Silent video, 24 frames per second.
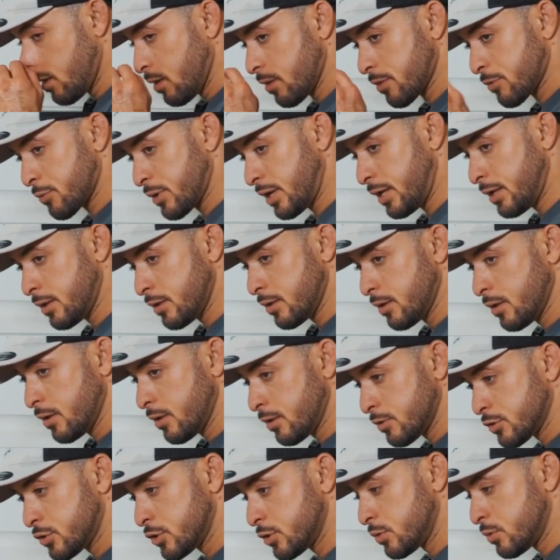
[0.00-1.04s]
3,
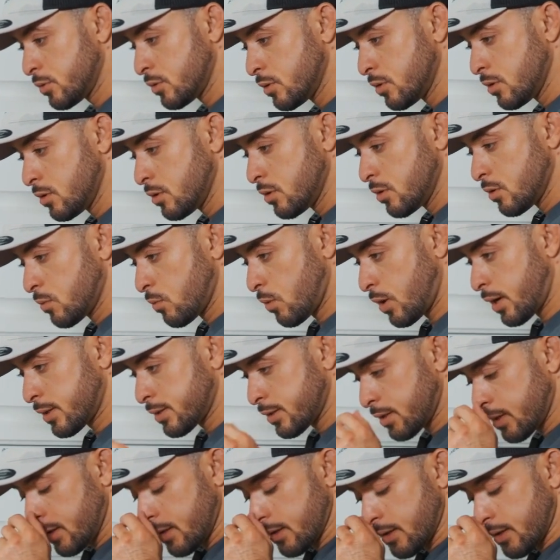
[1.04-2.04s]
2, 1.